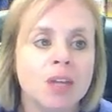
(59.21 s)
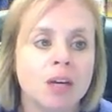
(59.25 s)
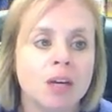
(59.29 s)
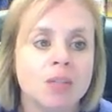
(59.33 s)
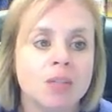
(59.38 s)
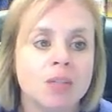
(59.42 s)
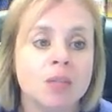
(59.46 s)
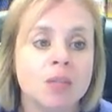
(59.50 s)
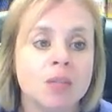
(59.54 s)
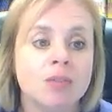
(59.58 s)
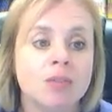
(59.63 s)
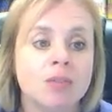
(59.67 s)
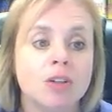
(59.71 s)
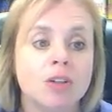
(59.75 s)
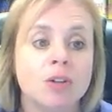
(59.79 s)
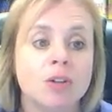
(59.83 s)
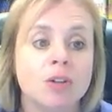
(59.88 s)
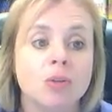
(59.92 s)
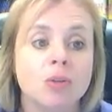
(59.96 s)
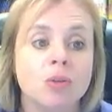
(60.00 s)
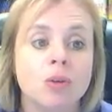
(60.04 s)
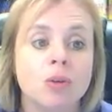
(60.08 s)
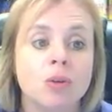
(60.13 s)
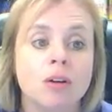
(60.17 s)
Some of
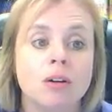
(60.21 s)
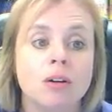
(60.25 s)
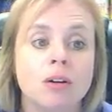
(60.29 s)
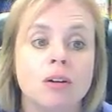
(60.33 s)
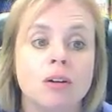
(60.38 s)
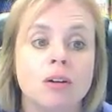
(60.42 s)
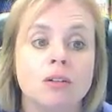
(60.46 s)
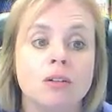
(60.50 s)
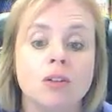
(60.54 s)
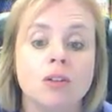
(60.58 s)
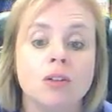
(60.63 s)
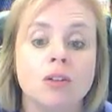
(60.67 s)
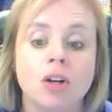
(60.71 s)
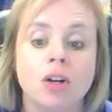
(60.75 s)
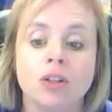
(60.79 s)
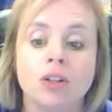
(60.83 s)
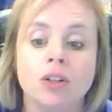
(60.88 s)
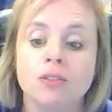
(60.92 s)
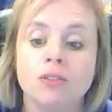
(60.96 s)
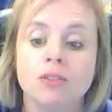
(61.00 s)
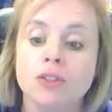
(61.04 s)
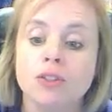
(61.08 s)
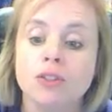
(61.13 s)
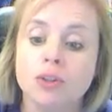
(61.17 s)
you learned
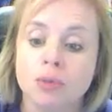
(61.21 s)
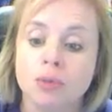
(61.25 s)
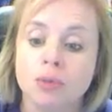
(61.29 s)
of new